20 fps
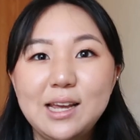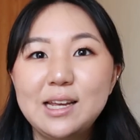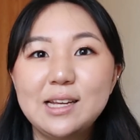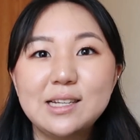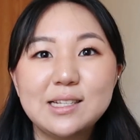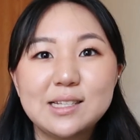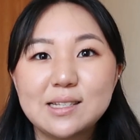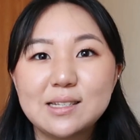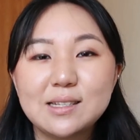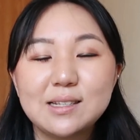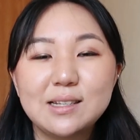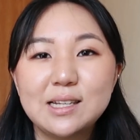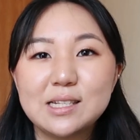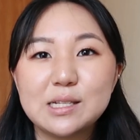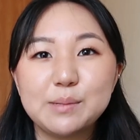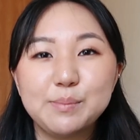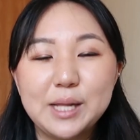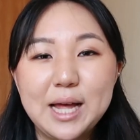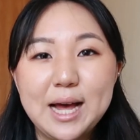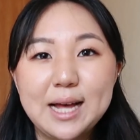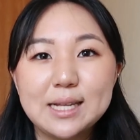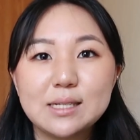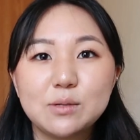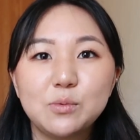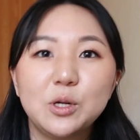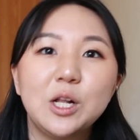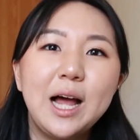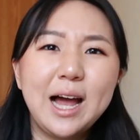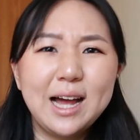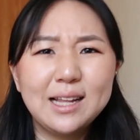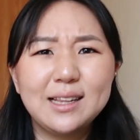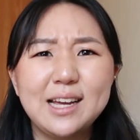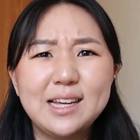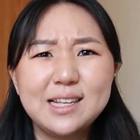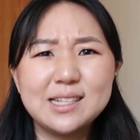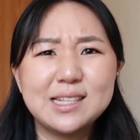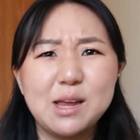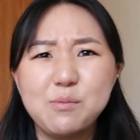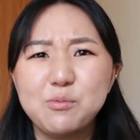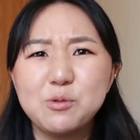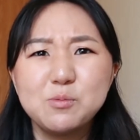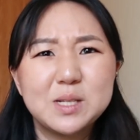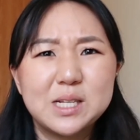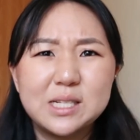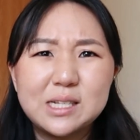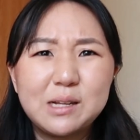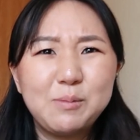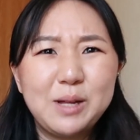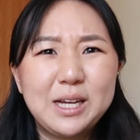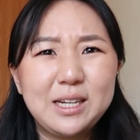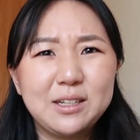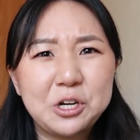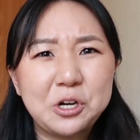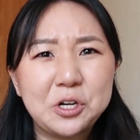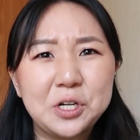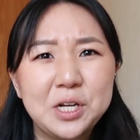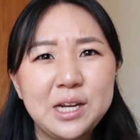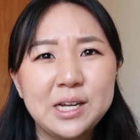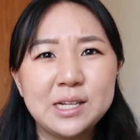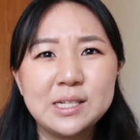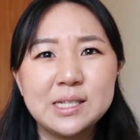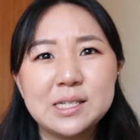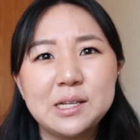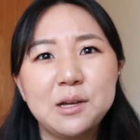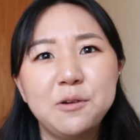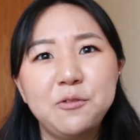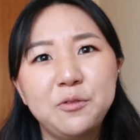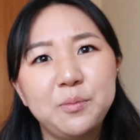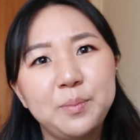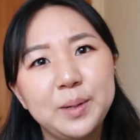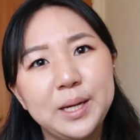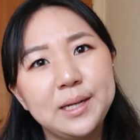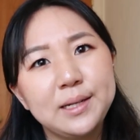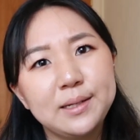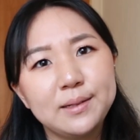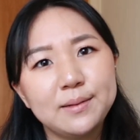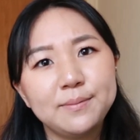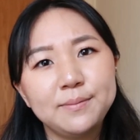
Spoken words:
it's a blast. Well, I like escape rooms because I'm like nerdy and stuff, but